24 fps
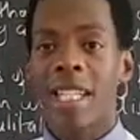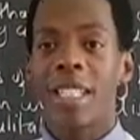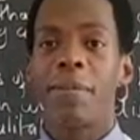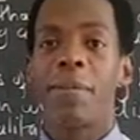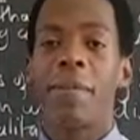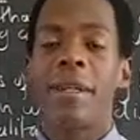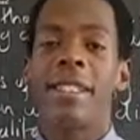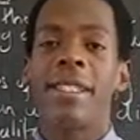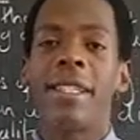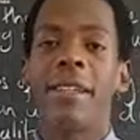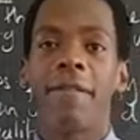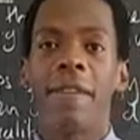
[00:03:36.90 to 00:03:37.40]

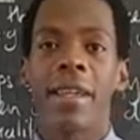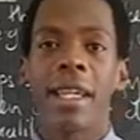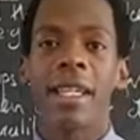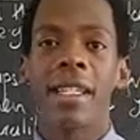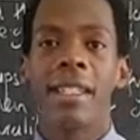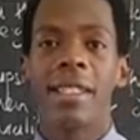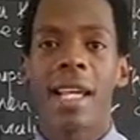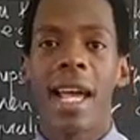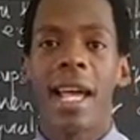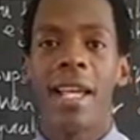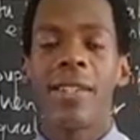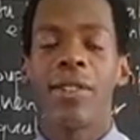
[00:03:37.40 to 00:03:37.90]
specific
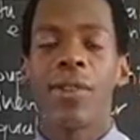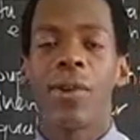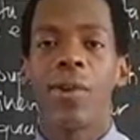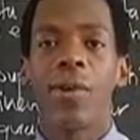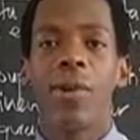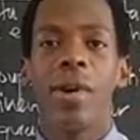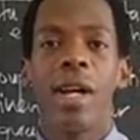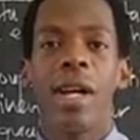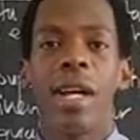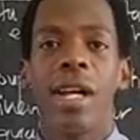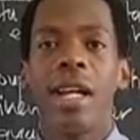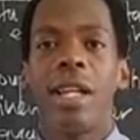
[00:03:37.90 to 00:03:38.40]
size. So
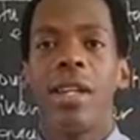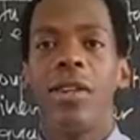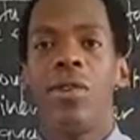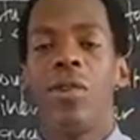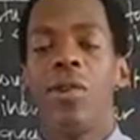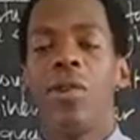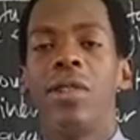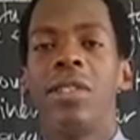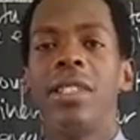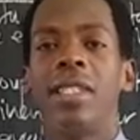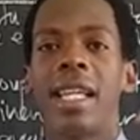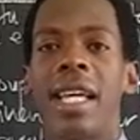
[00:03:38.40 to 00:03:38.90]

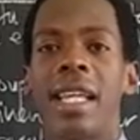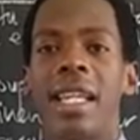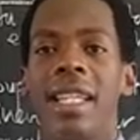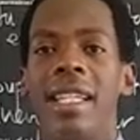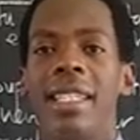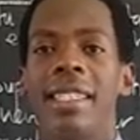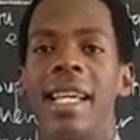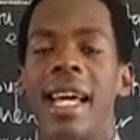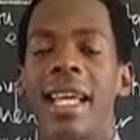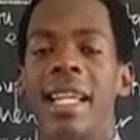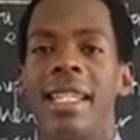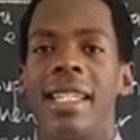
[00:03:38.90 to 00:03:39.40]

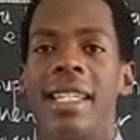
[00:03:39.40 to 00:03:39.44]
these are